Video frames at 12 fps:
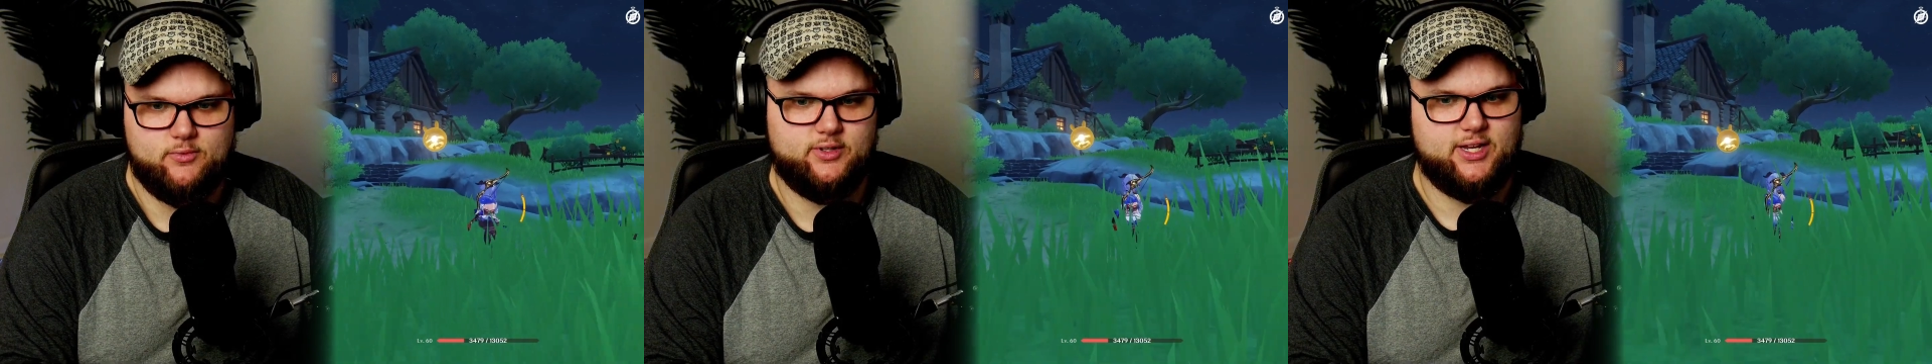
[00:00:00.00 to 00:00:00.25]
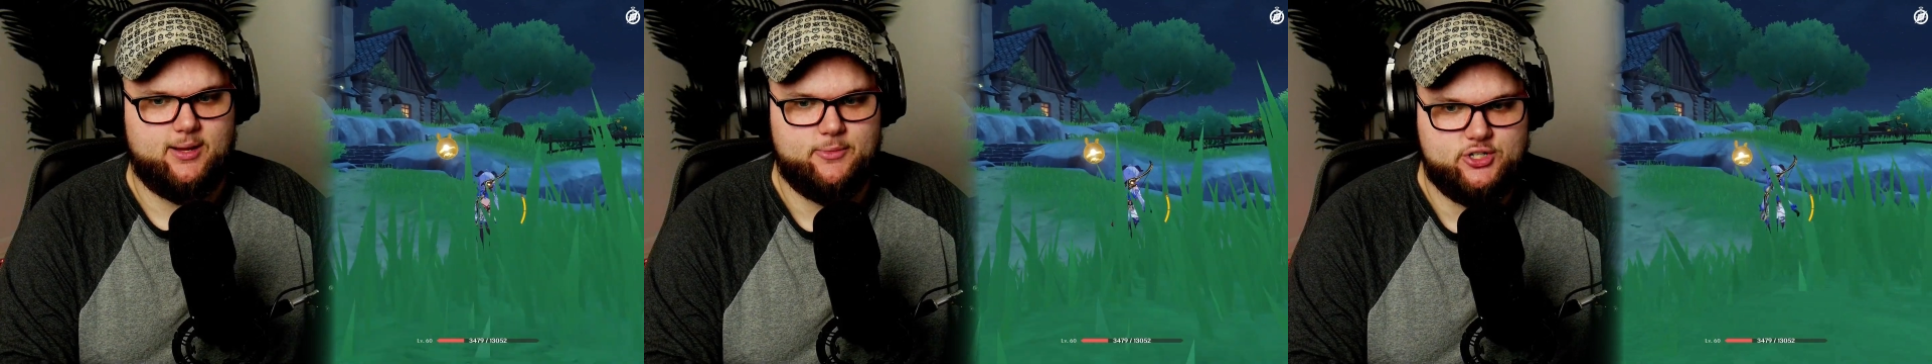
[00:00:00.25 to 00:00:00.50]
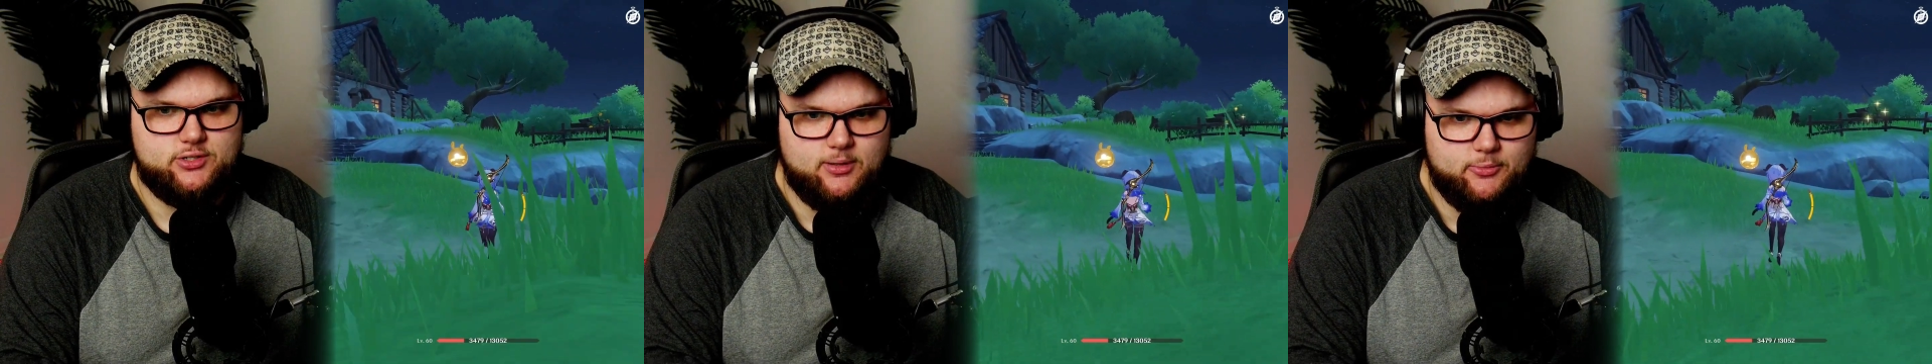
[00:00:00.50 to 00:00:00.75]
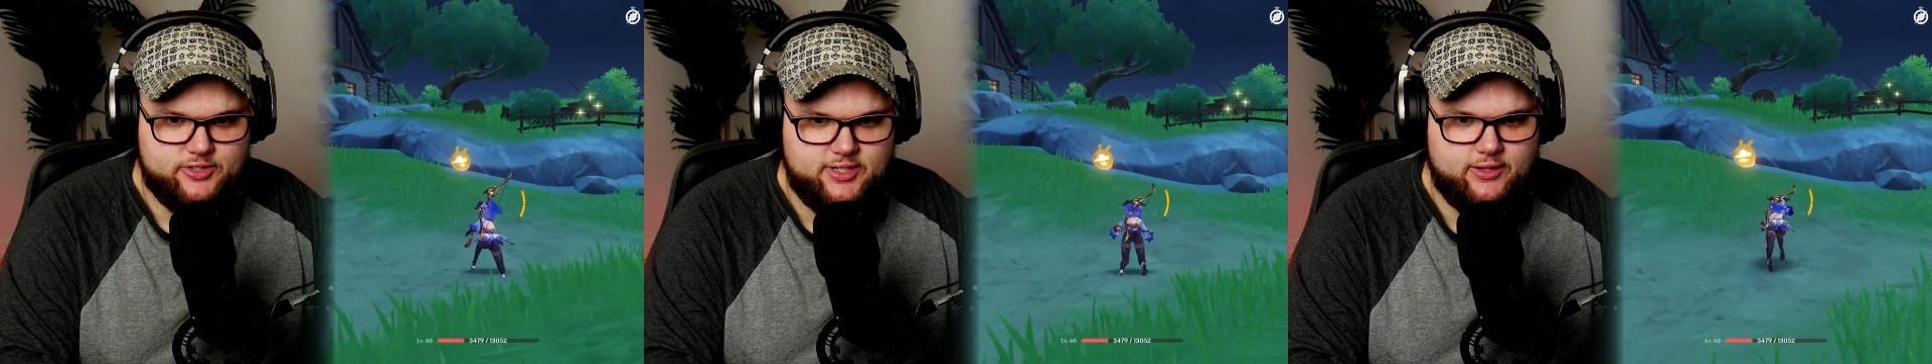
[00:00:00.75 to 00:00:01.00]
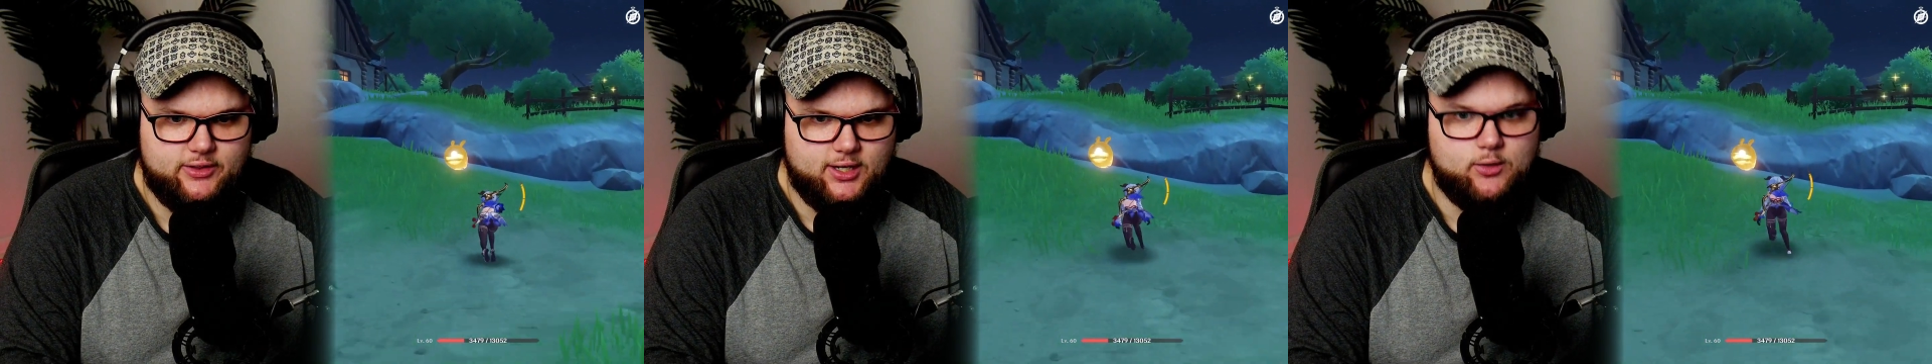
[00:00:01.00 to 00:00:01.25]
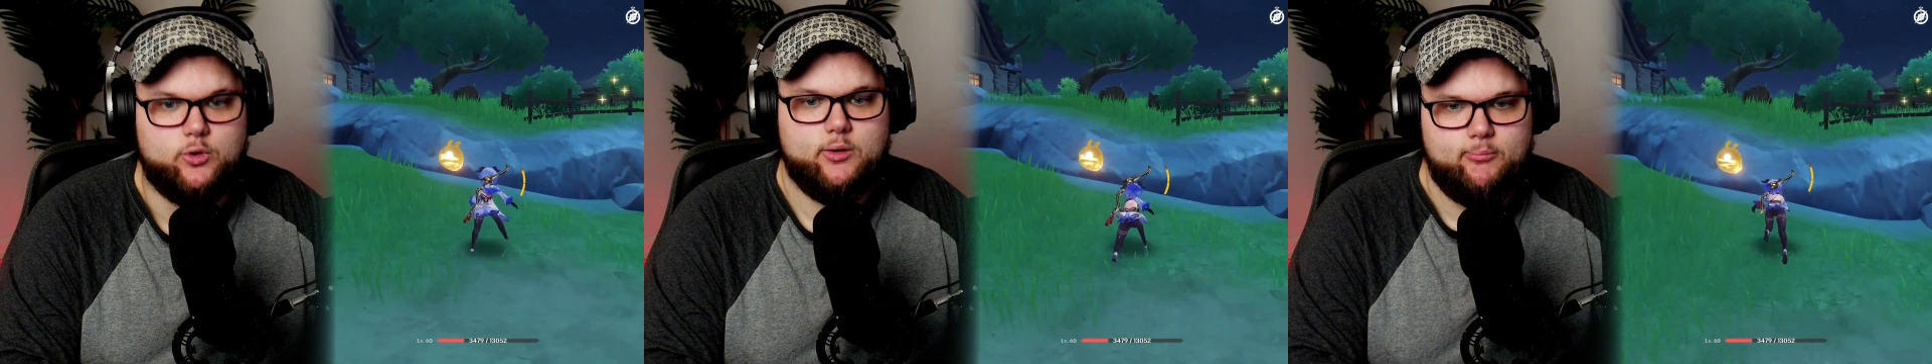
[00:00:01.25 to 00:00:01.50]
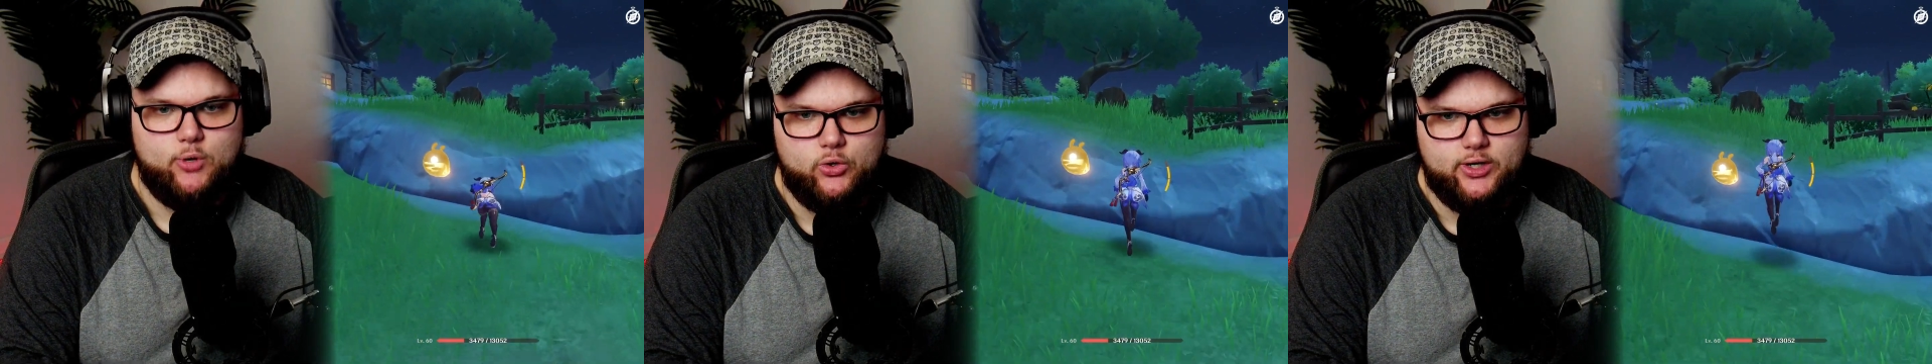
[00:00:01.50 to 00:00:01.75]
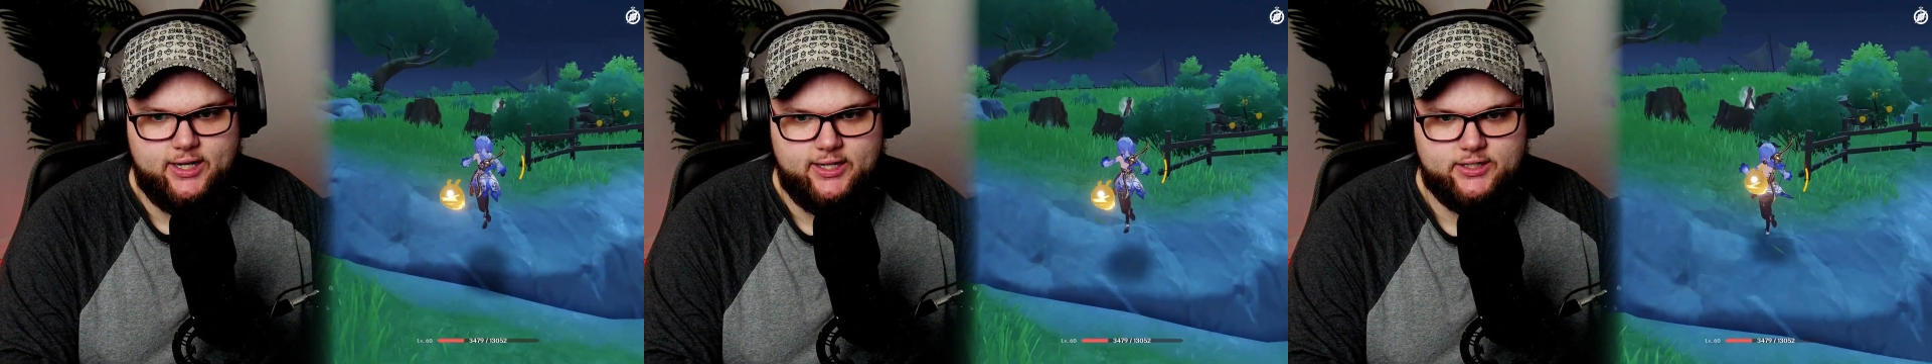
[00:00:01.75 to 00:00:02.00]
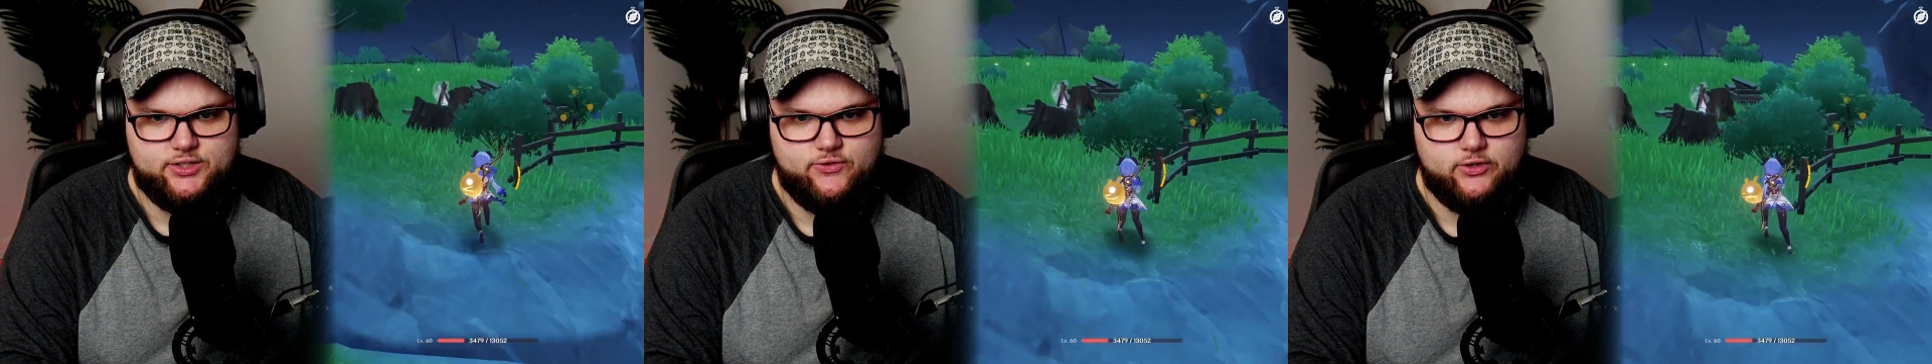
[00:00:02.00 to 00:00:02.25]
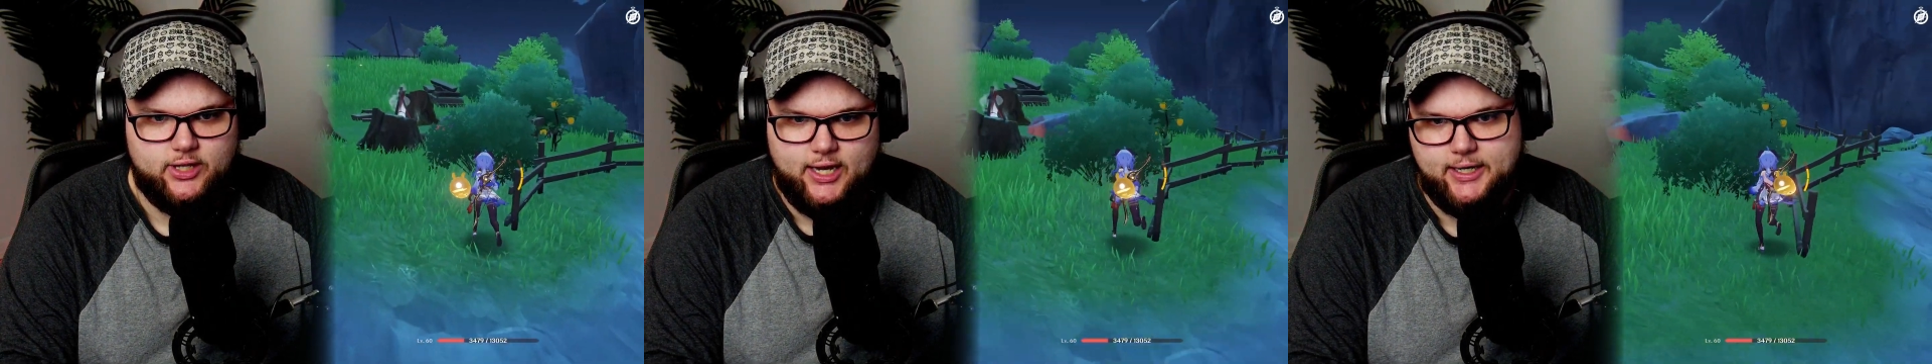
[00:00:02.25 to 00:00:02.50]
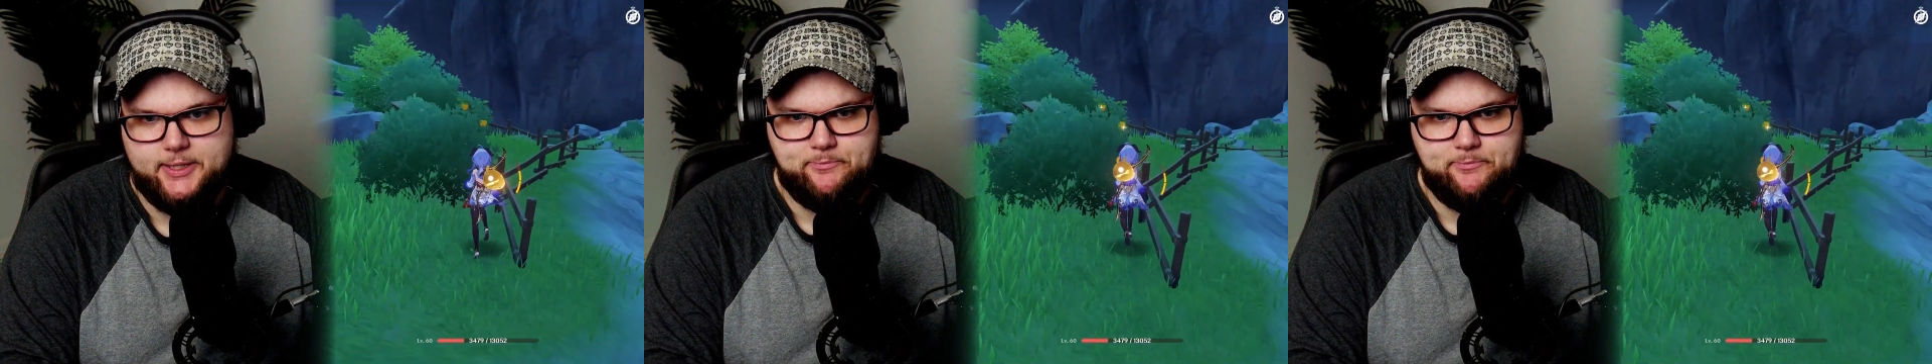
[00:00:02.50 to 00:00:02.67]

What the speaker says: damage numbers out there where Mona hits for like